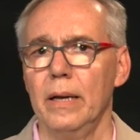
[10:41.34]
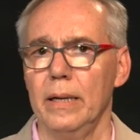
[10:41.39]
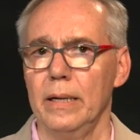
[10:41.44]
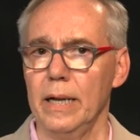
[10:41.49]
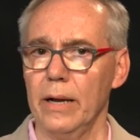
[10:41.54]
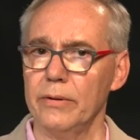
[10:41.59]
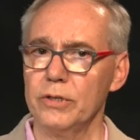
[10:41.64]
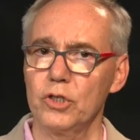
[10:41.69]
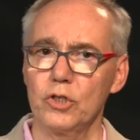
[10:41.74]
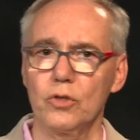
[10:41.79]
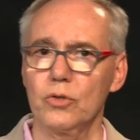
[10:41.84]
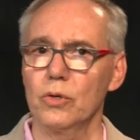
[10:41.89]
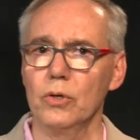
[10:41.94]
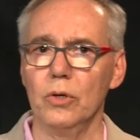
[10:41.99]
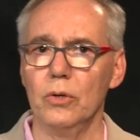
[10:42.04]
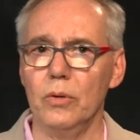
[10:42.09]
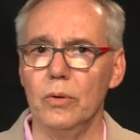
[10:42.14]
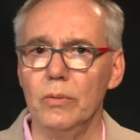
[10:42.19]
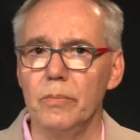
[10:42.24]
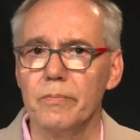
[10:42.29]
Now, it's
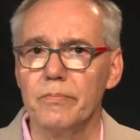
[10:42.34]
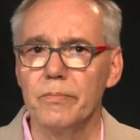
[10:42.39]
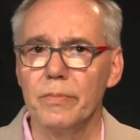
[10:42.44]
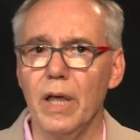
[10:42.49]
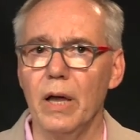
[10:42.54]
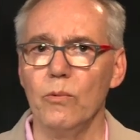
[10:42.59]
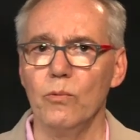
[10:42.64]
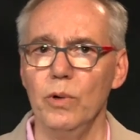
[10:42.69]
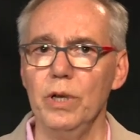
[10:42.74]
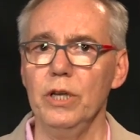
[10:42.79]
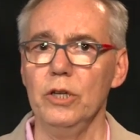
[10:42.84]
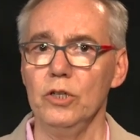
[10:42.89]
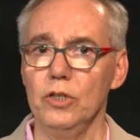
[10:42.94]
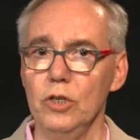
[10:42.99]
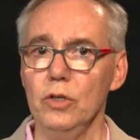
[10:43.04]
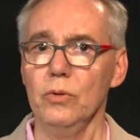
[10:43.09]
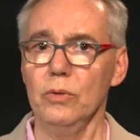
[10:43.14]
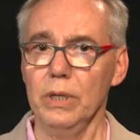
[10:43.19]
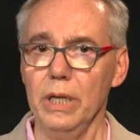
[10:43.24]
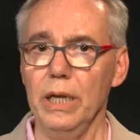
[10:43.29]
true that we
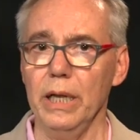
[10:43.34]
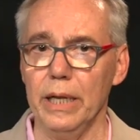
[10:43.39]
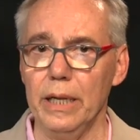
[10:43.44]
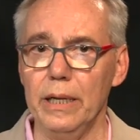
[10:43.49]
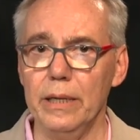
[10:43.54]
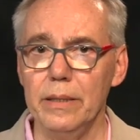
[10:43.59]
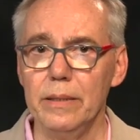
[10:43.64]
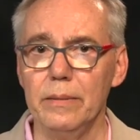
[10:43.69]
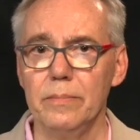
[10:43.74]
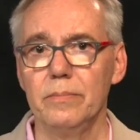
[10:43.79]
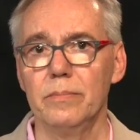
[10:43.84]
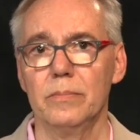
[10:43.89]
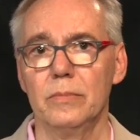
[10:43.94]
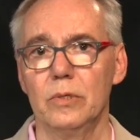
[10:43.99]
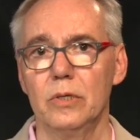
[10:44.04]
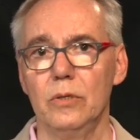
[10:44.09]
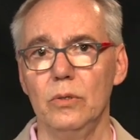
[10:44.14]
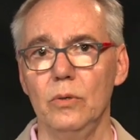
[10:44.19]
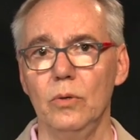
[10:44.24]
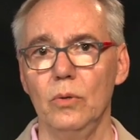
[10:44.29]
do need
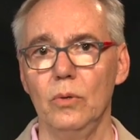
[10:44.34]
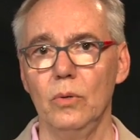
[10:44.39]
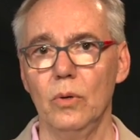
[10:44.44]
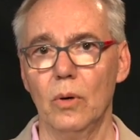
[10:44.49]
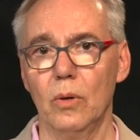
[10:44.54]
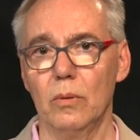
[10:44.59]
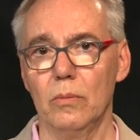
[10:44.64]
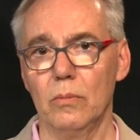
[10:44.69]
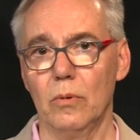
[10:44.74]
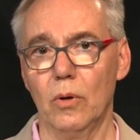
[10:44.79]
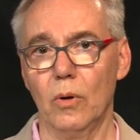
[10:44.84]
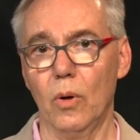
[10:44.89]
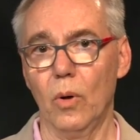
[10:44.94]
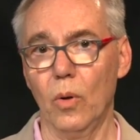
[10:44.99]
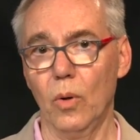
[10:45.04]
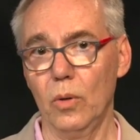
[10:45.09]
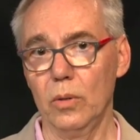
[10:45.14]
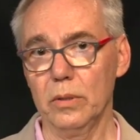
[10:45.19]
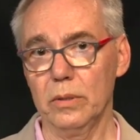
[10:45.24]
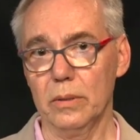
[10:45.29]
to
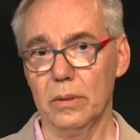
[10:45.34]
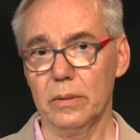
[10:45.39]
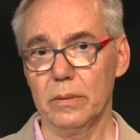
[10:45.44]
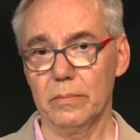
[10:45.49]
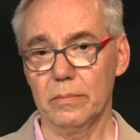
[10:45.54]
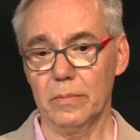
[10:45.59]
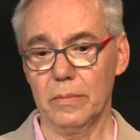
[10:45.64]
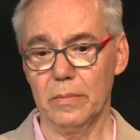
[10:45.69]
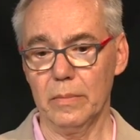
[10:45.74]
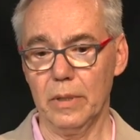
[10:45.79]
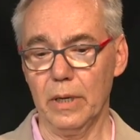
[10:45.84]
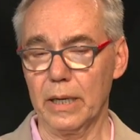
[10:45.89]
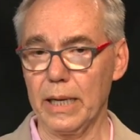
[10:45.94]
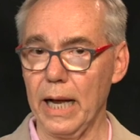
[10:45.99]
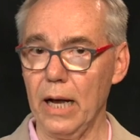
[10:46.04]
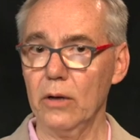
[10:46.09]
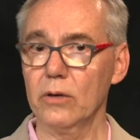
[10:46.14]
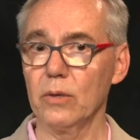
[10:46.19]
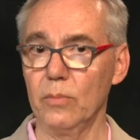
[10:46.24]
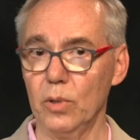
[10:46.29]
hold
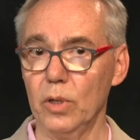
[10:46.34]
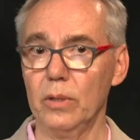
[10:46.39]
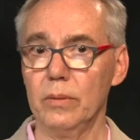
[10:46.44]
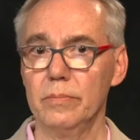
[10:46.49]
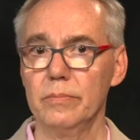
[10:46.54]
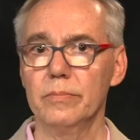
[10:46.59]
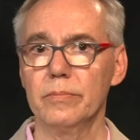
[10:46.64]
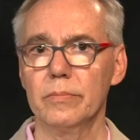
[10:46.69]
accountable